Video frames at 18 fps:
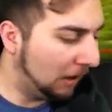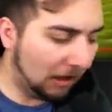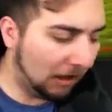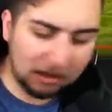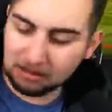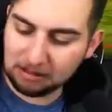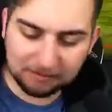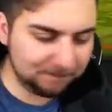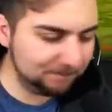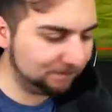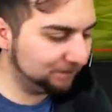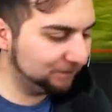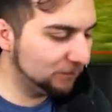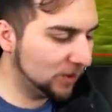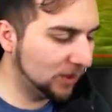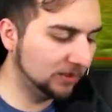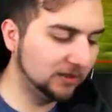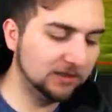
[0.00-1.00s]
Um,
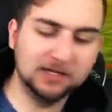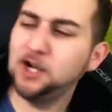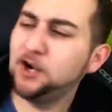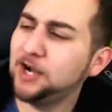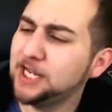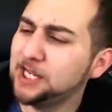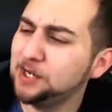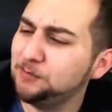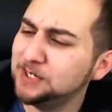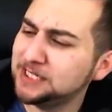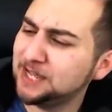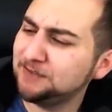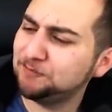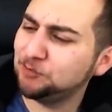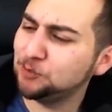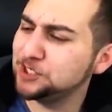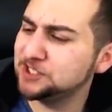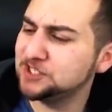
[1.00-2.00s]
here I can read that
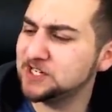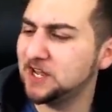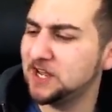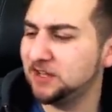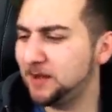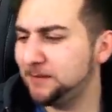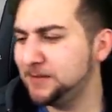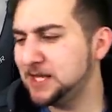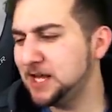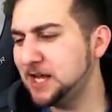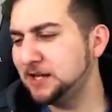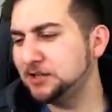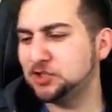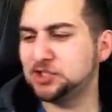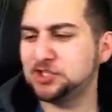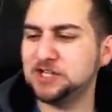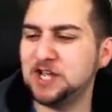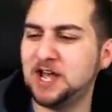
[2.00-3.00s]
for you, Sal. Let me uh,
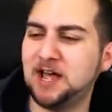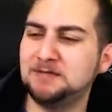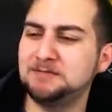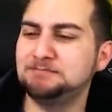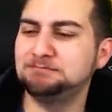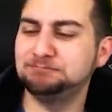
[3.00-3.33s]
just uh.